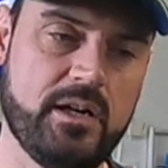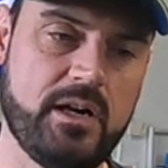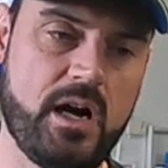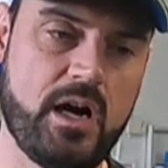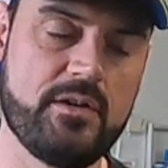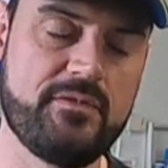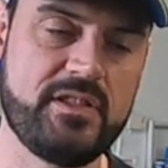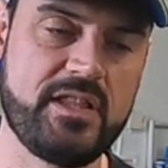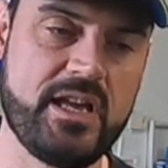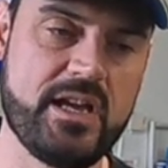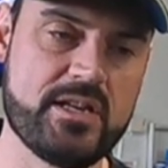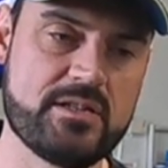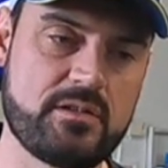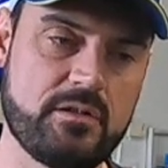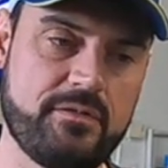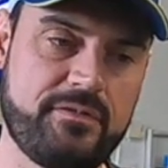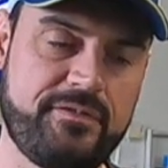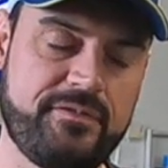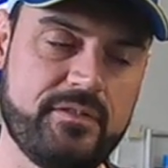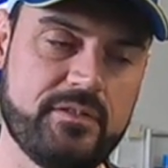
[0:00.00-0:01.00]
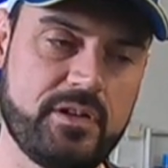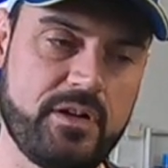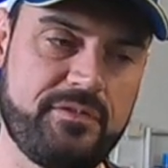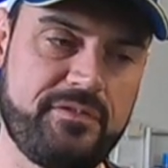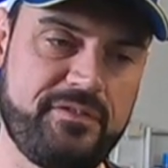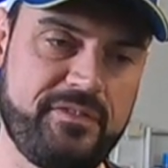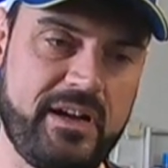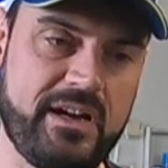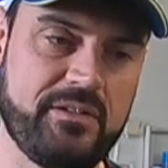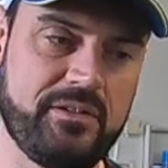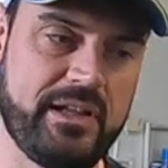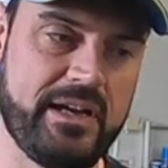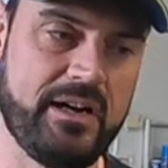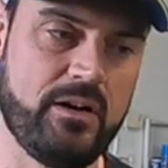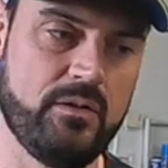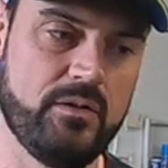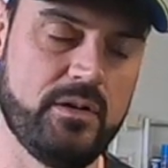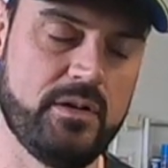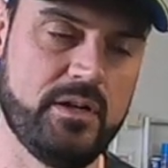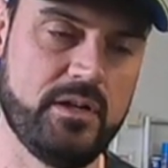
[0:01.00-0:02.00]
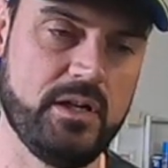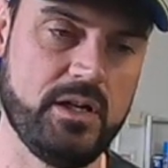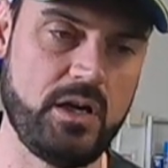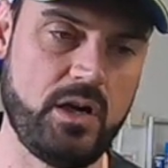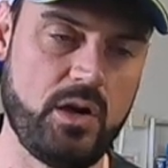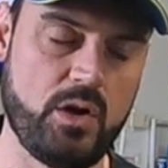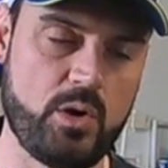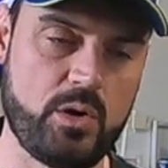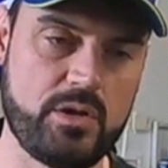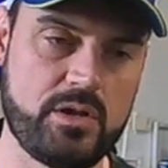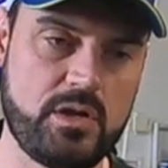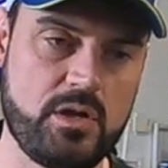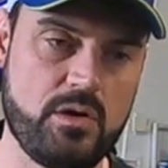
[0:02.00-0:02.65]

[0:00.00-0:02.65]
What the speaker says: over the years, I've found out a lot of